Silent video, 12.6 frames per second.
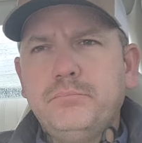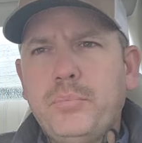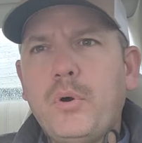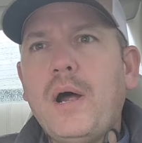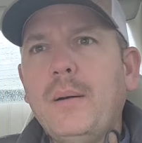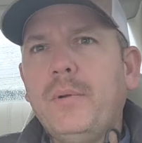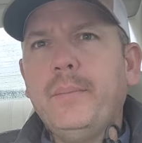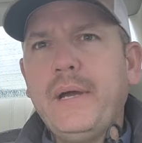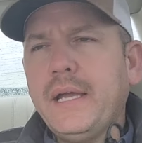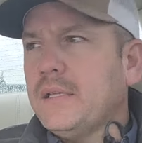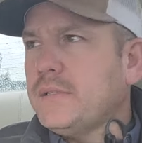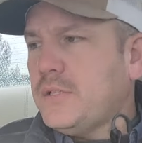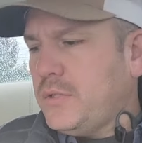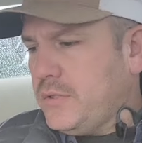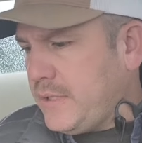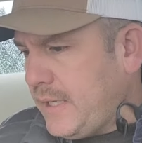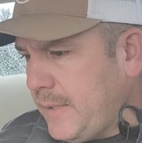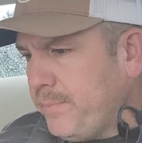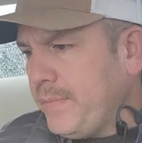problem, I guess I should
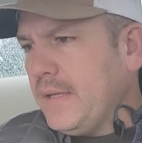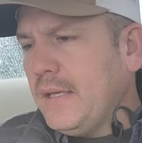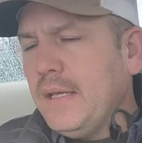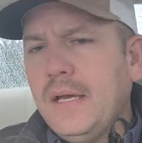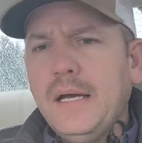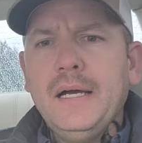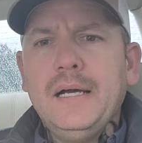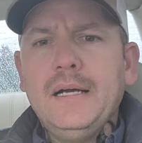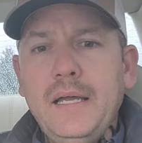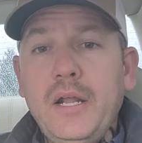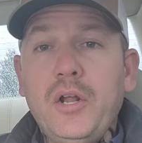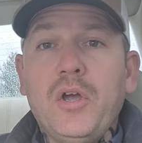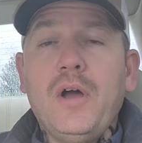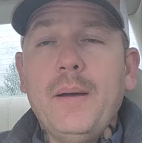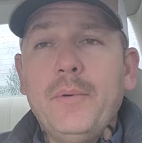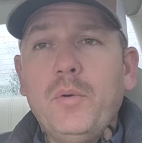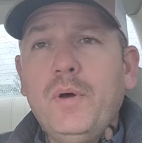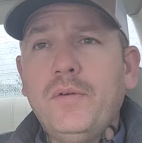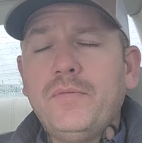say, and a
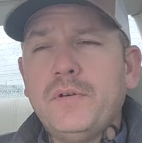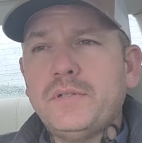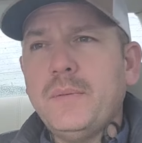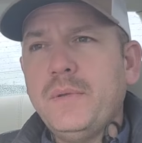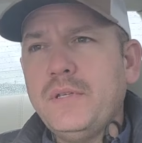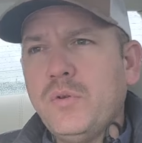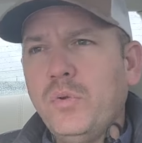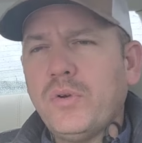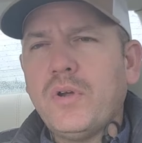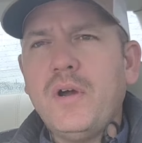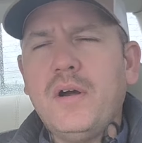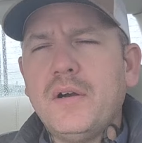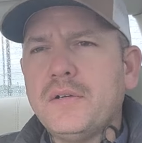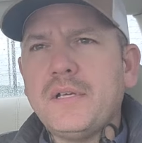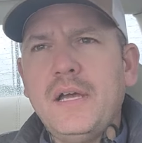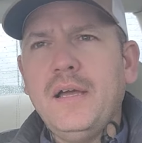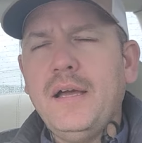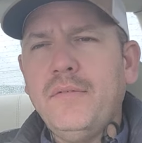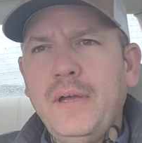common one for some of these older cars.
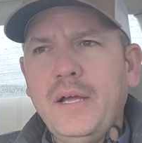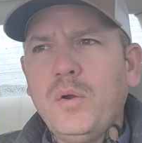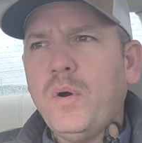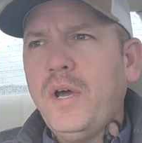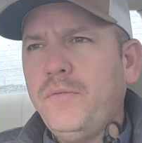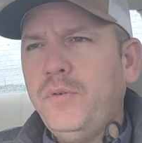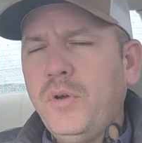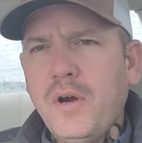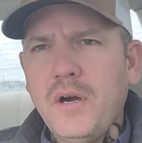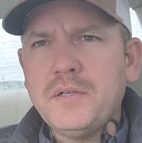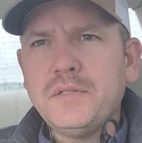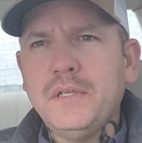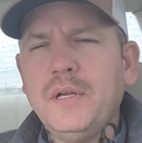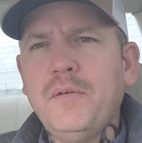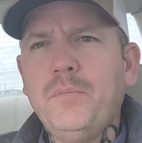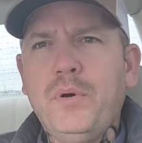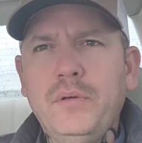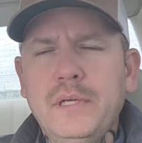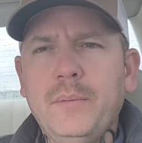I've had quite a few cars that I've
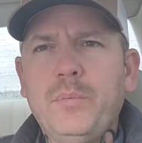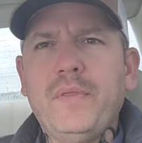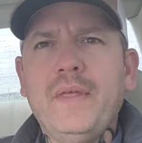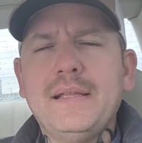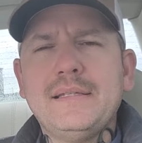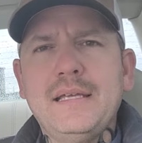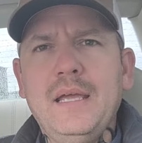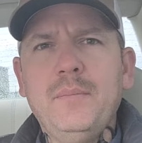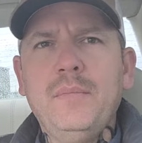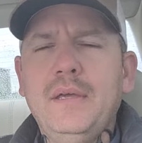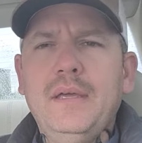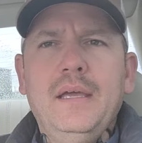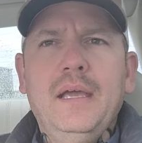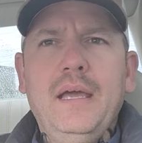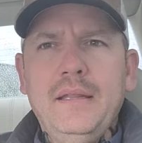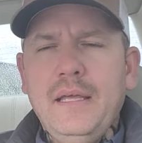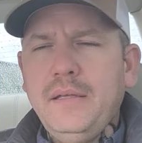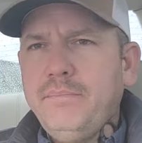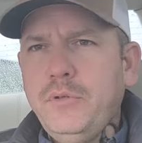pulled up with that same,
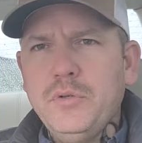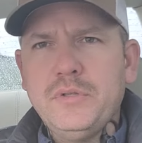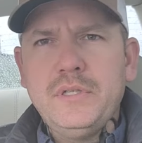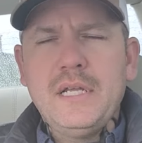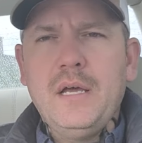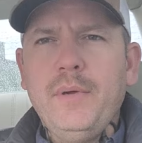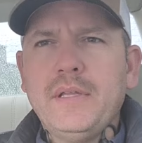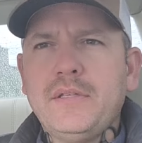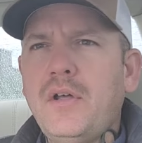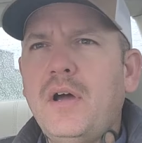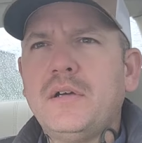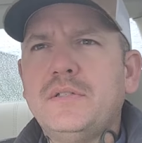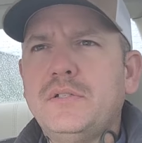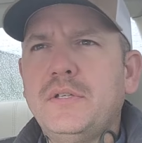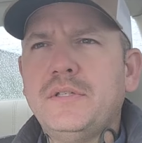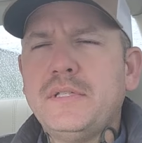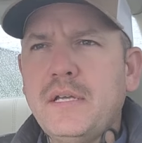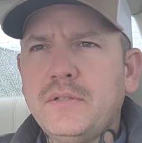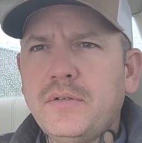and they usually tell me it's an
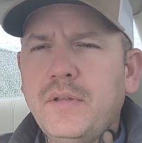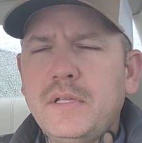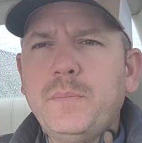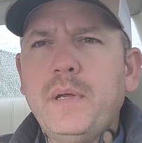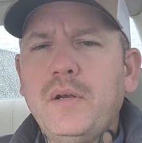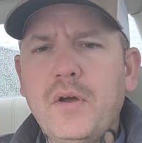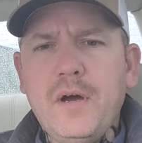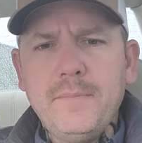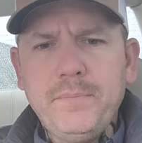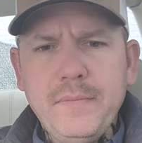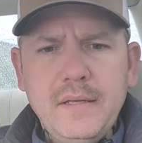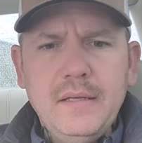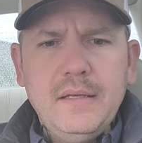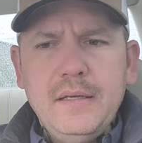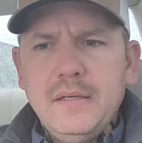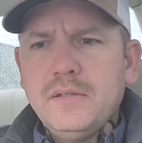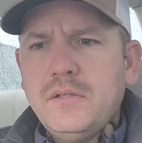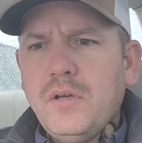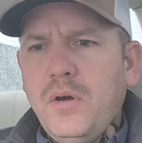oxygen sensor that's been gone.
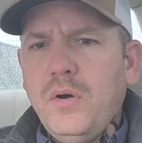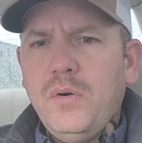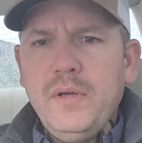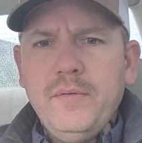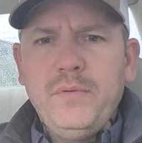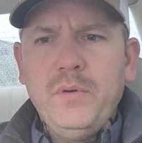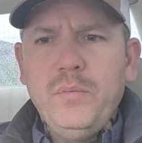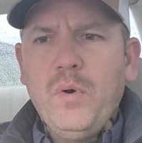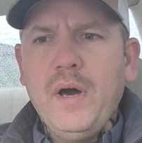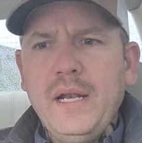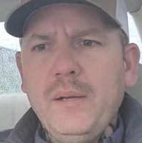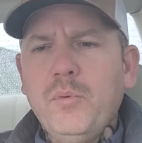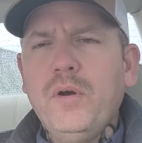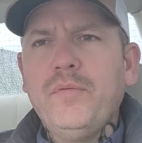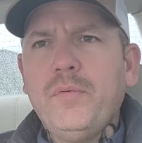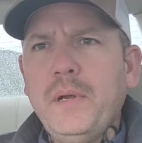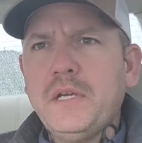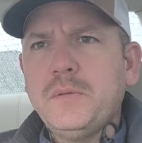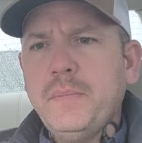So if you want any more
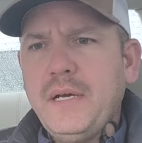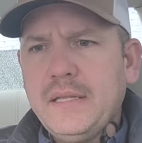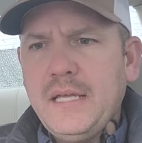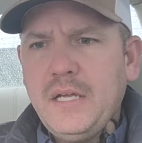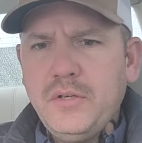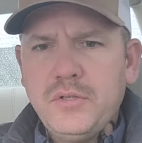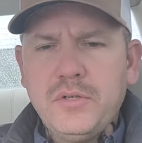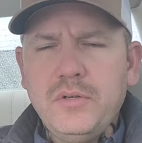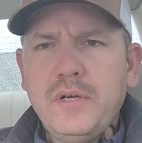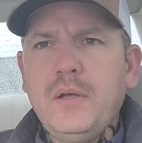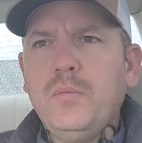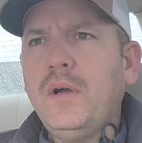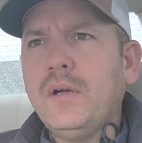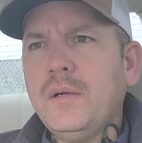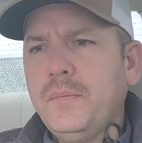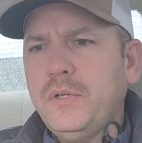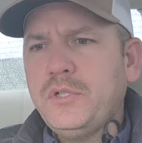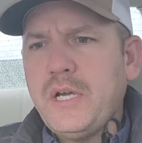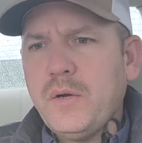information about that, you're sure
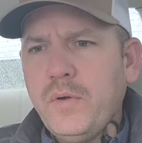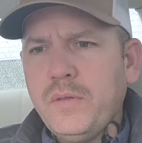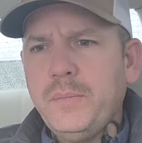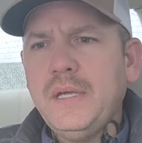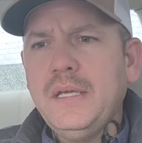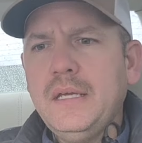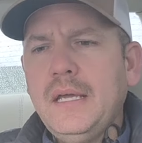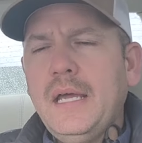welcome to check with me.